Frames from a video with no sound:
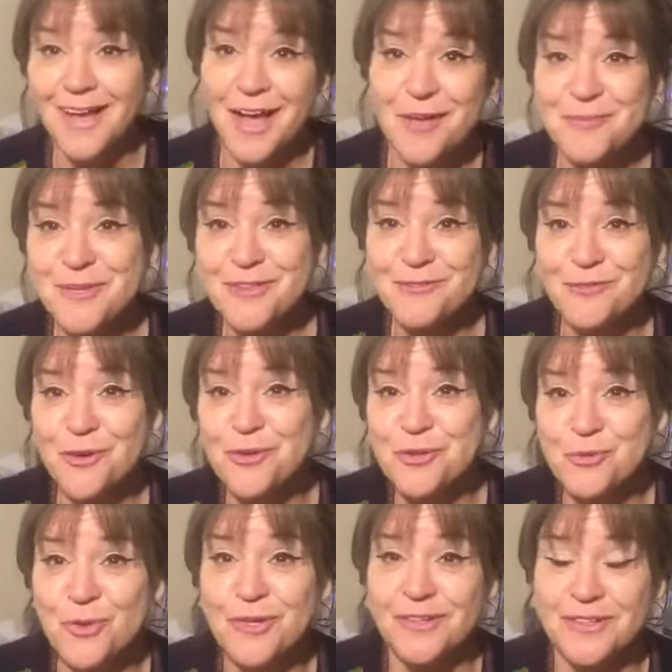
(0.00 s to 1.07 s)
I'll be the first
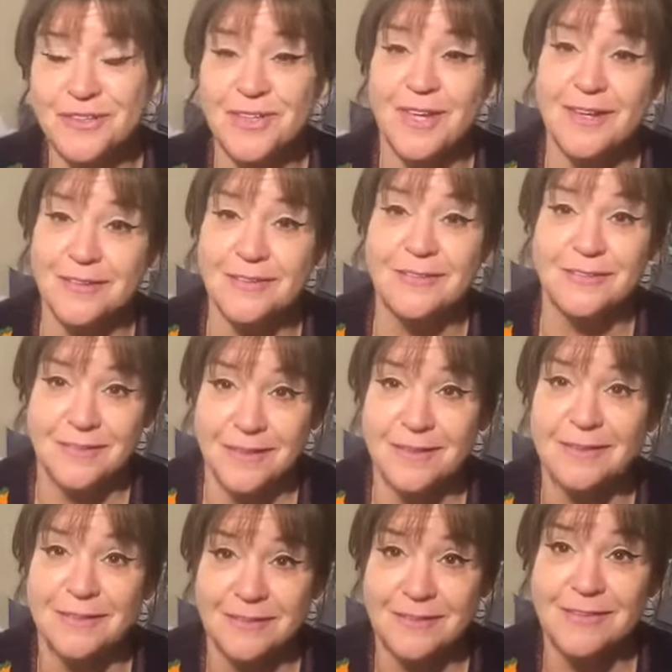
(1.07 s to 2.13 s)
one to say
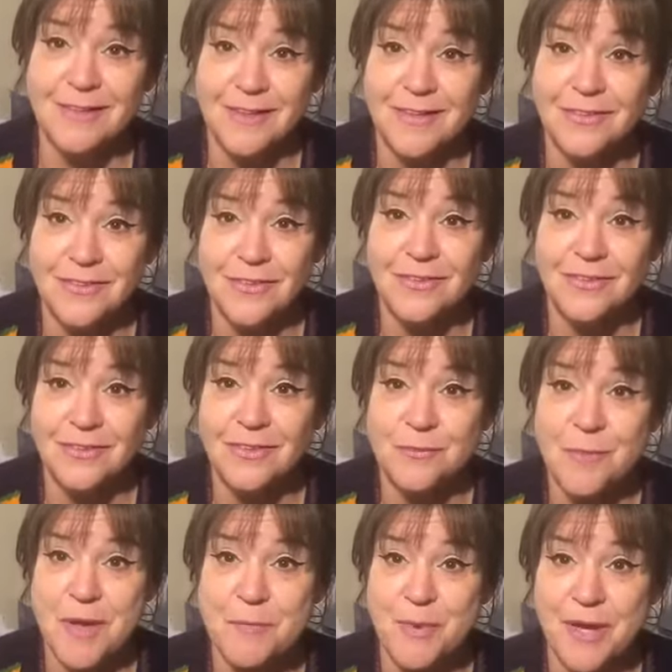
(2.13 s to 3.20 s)
that, yes, this is in
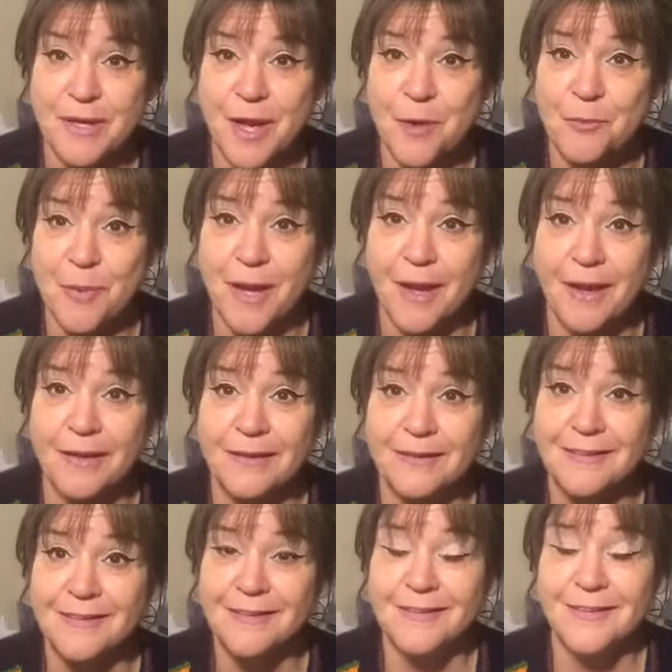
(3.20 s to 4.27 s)
my bug out bag.
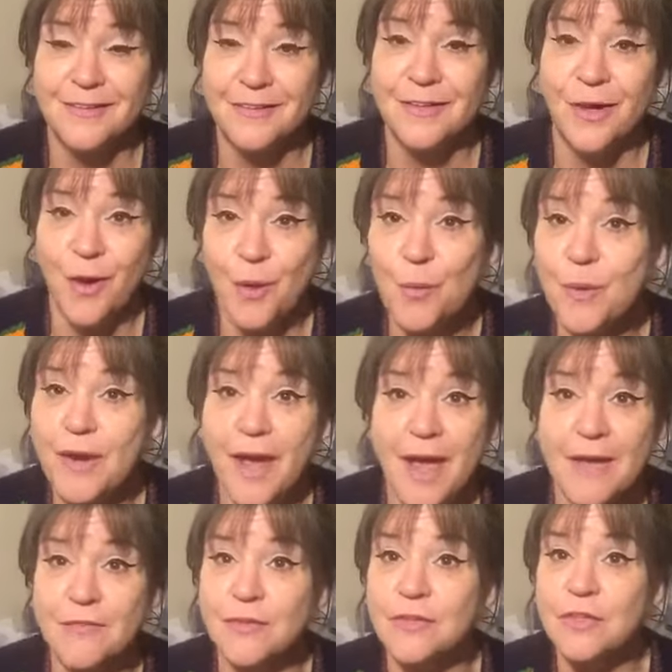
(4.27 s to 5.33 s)
You know, I want to
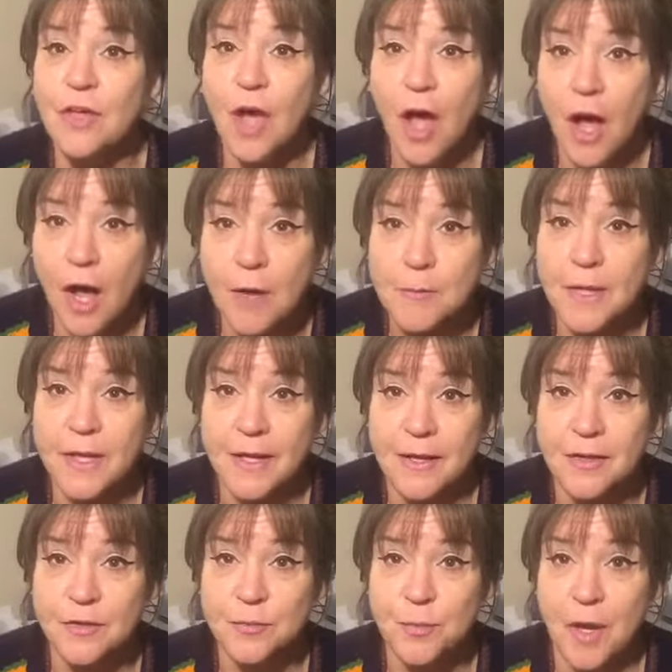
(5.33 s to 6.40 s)
have as calm a
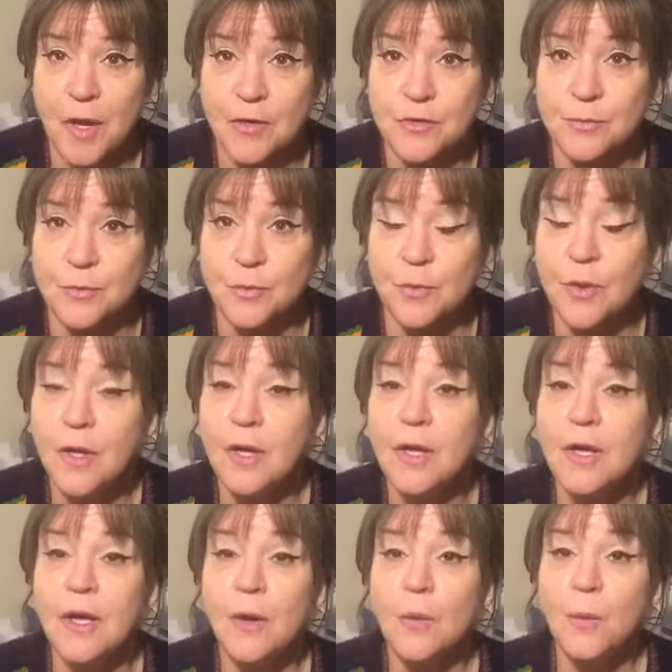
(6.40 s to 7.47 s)
head as possible.
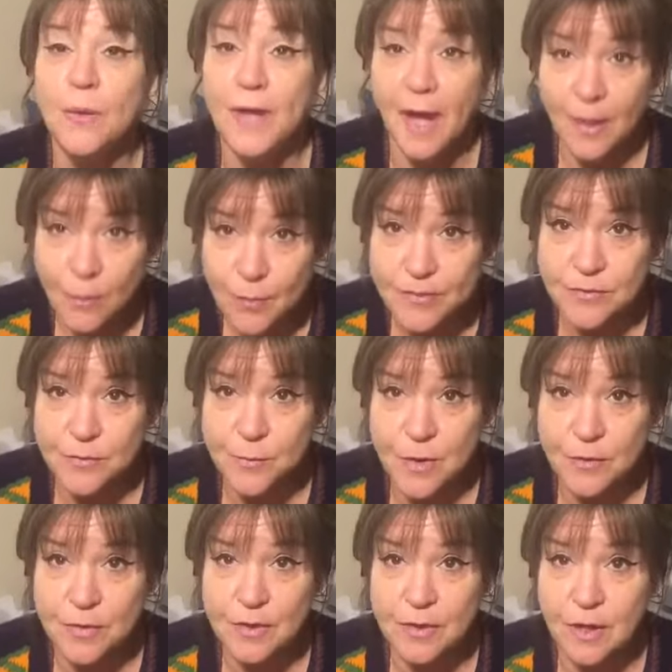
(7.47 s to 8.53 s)
When I quit
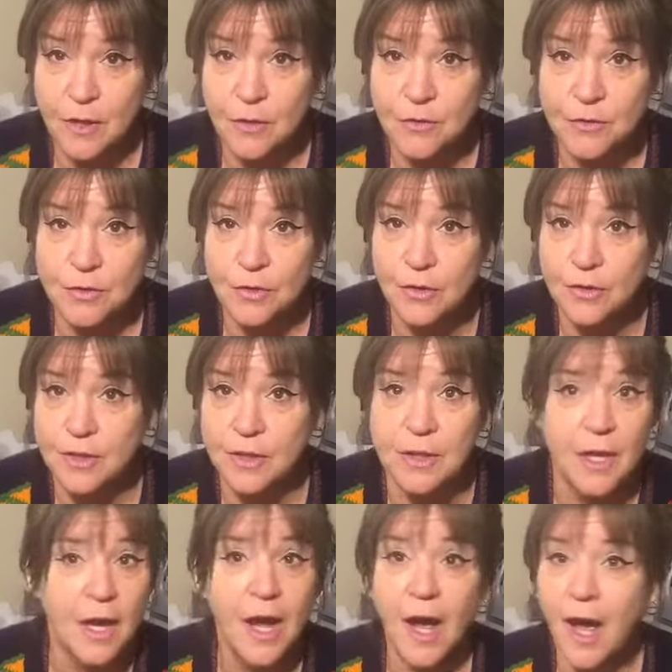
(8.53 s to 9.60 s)
smoking cold turkey,
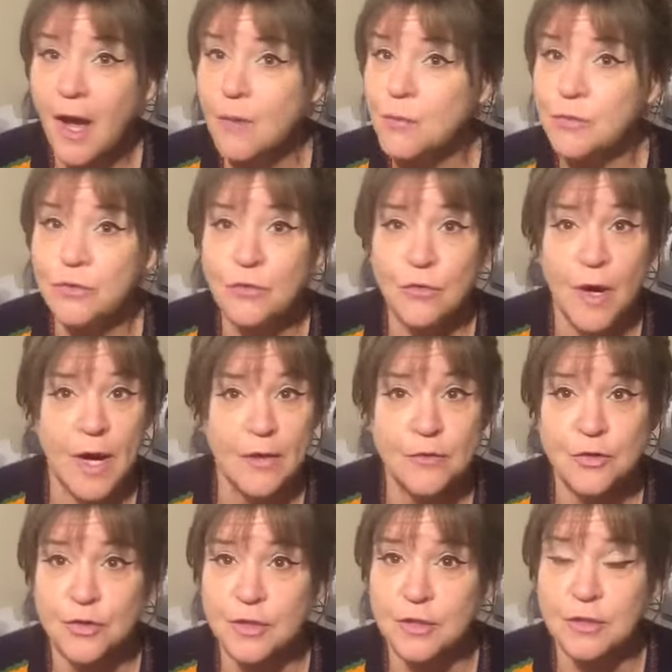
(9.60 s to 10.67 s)
I was
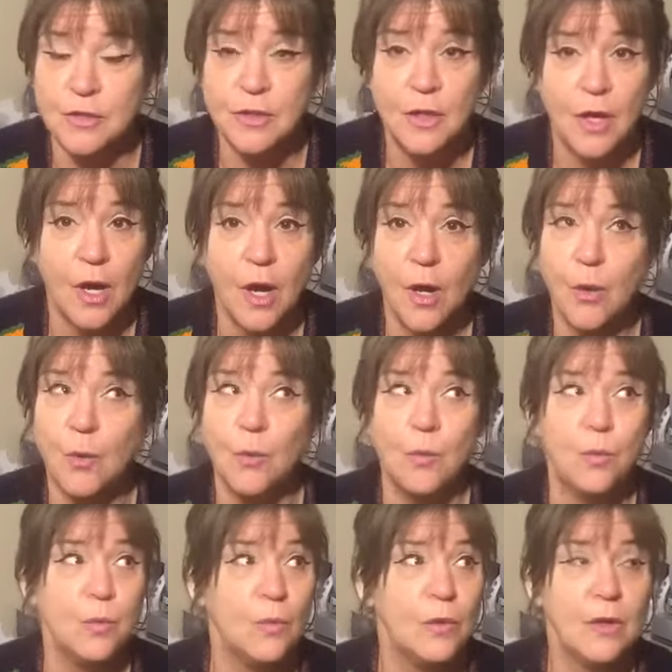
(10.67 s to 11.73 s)
grouchy. Oh,
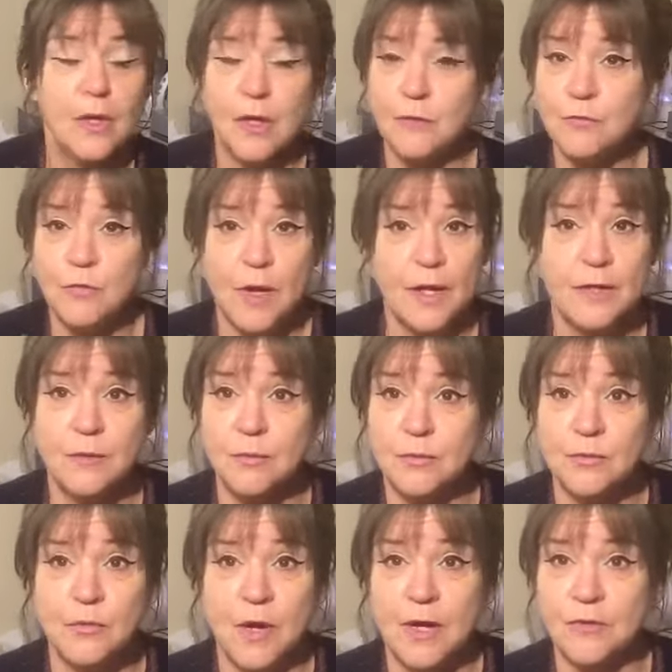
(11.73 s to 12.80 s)
and Randy was
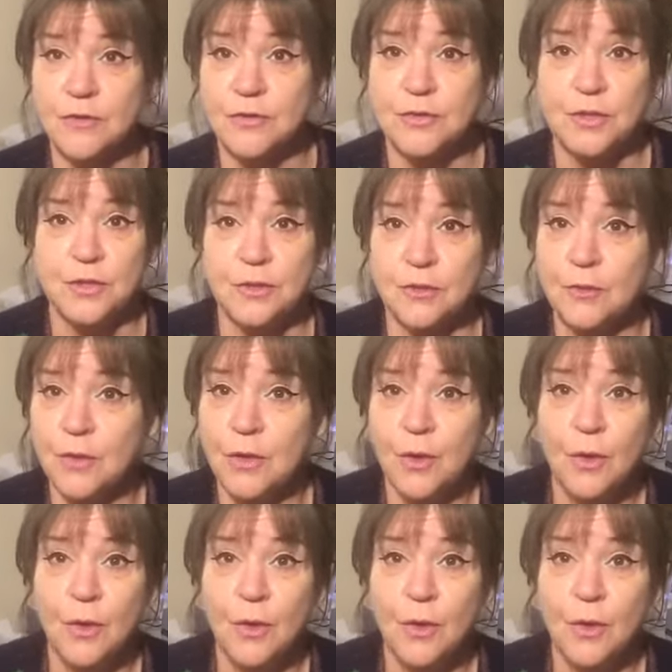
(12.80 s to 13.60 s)
grouchy too.